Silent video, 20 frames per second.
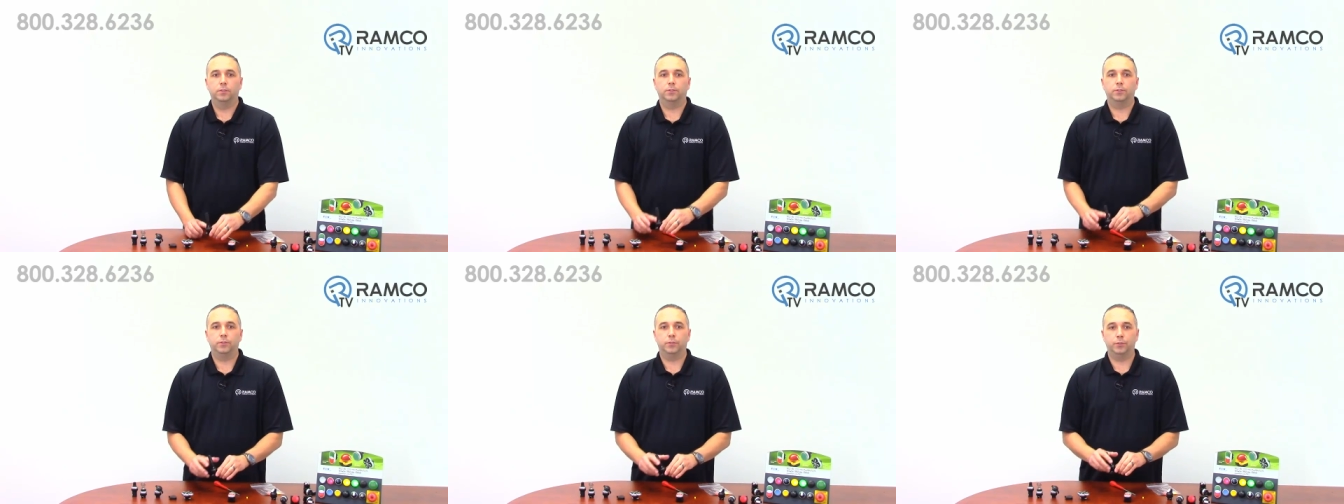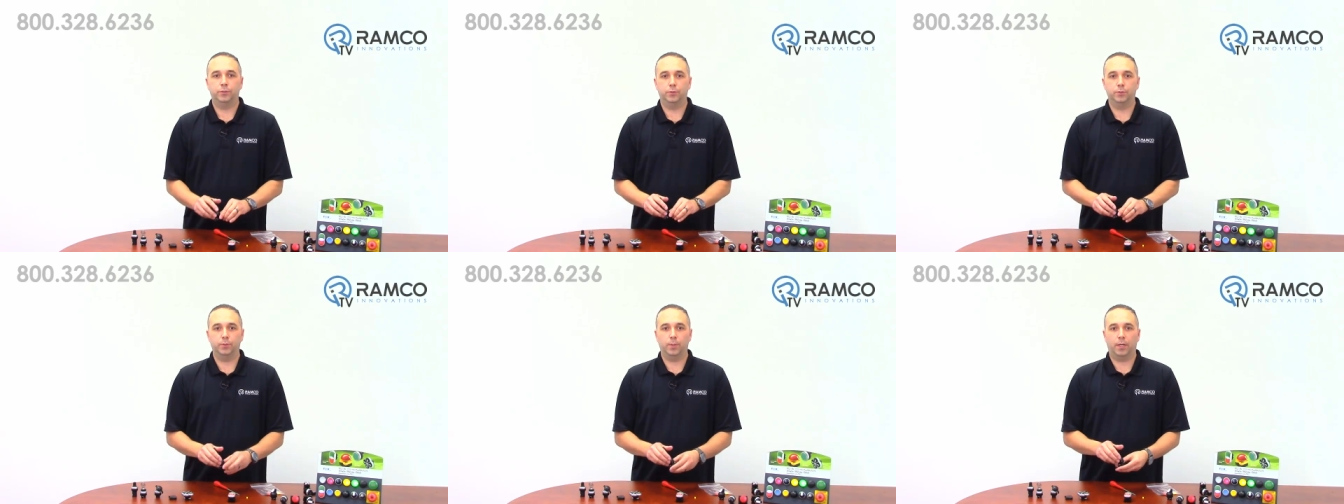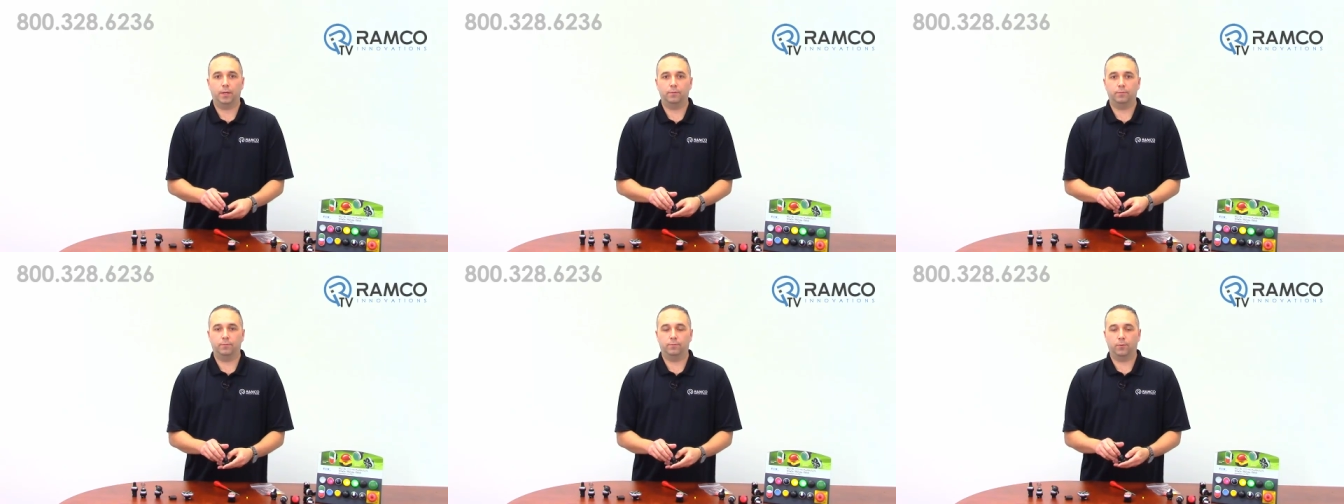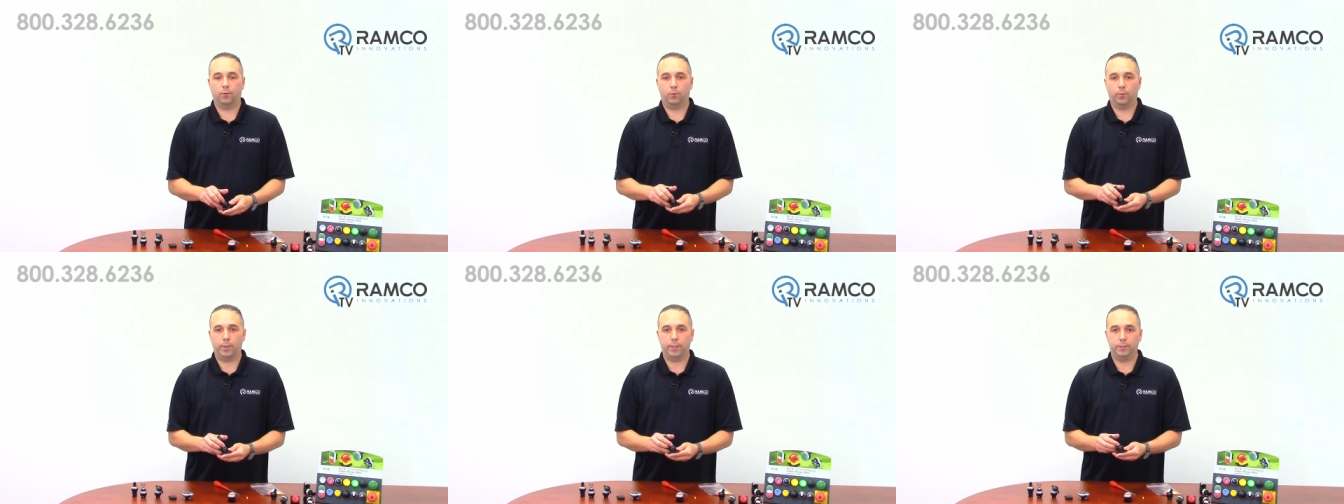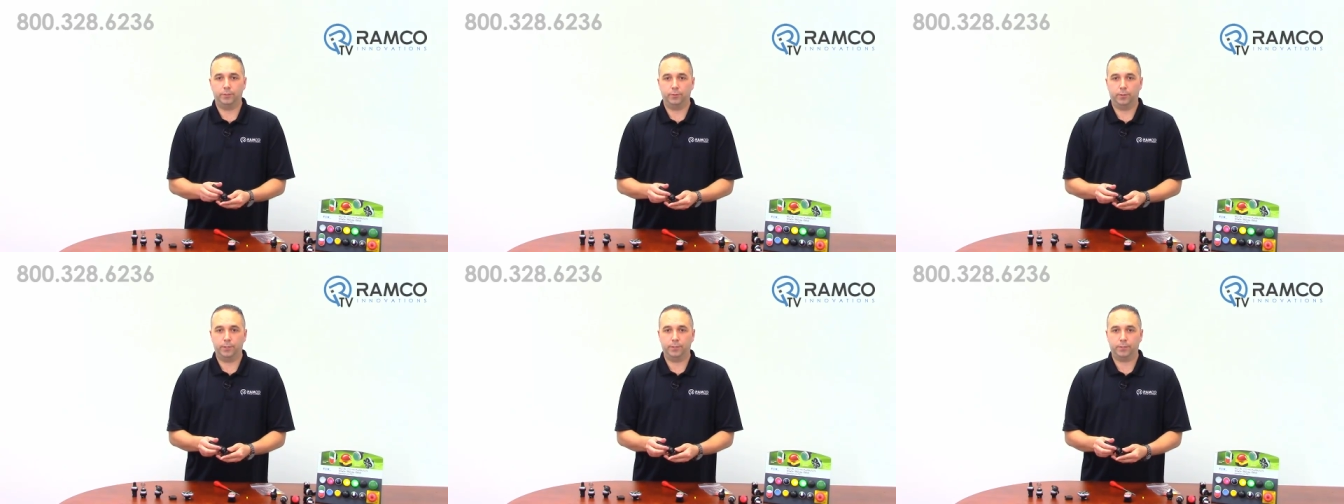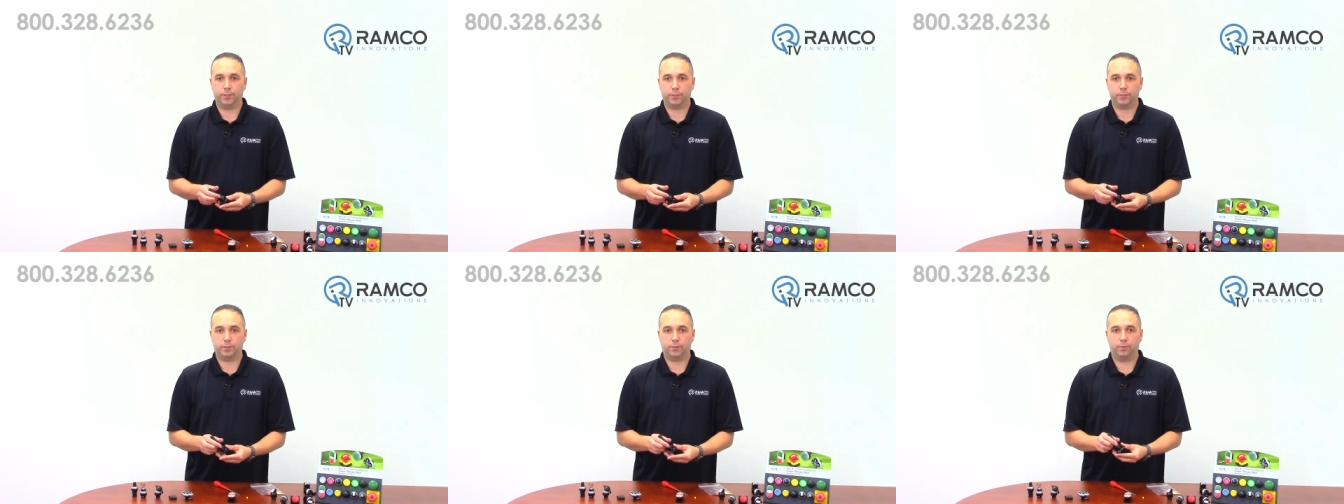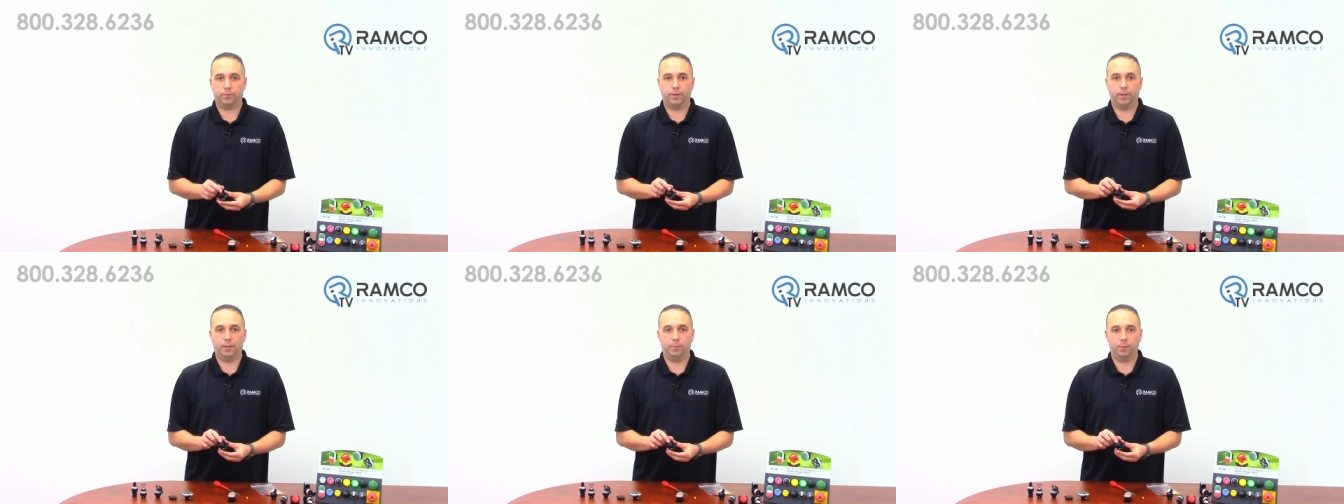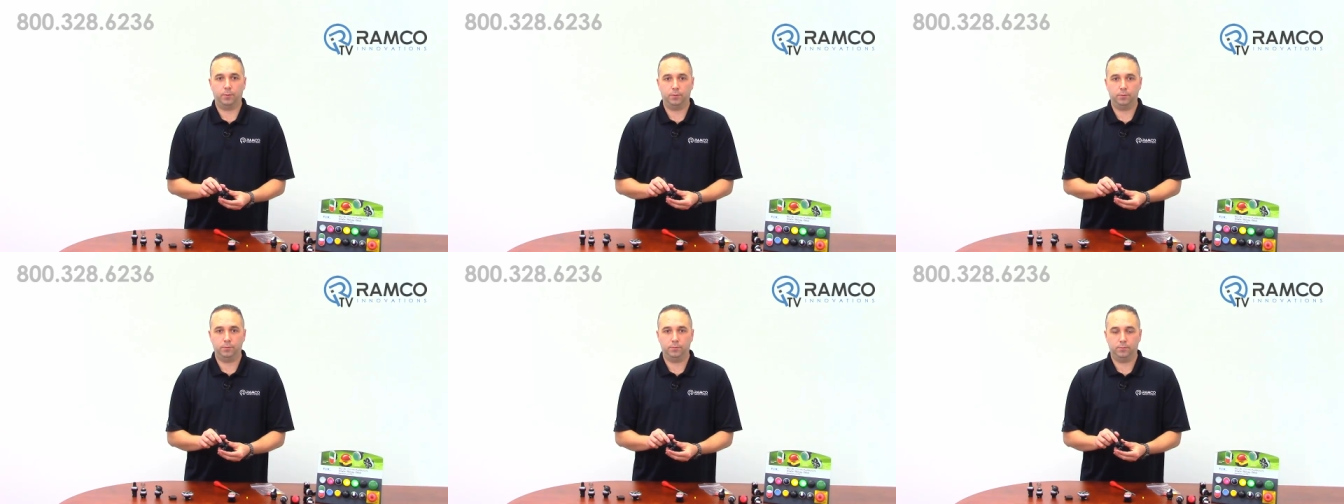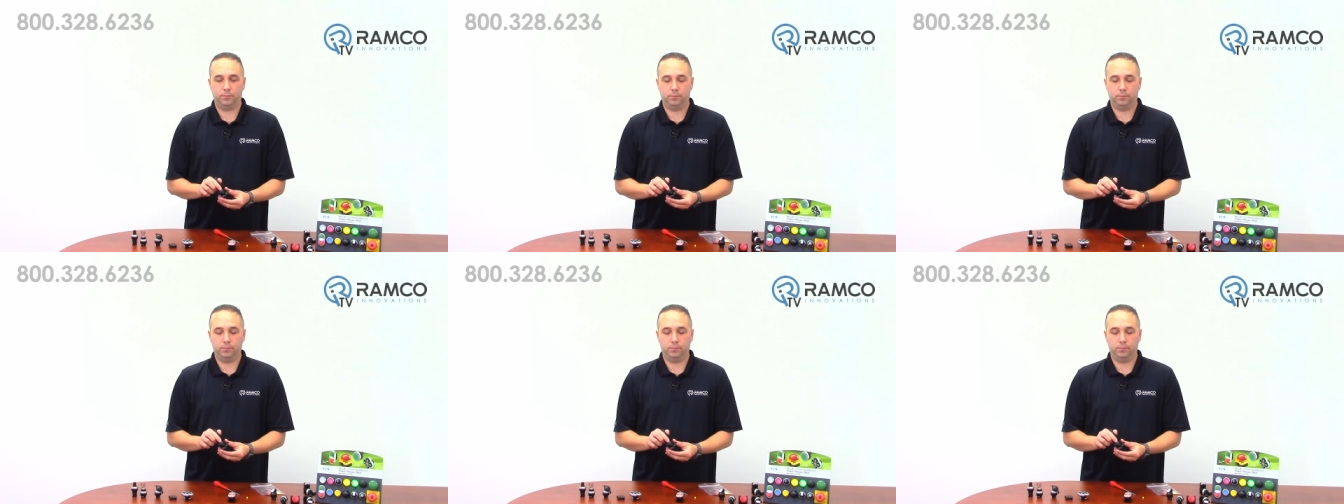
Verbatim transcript: 2- and 4-way joysticks are available,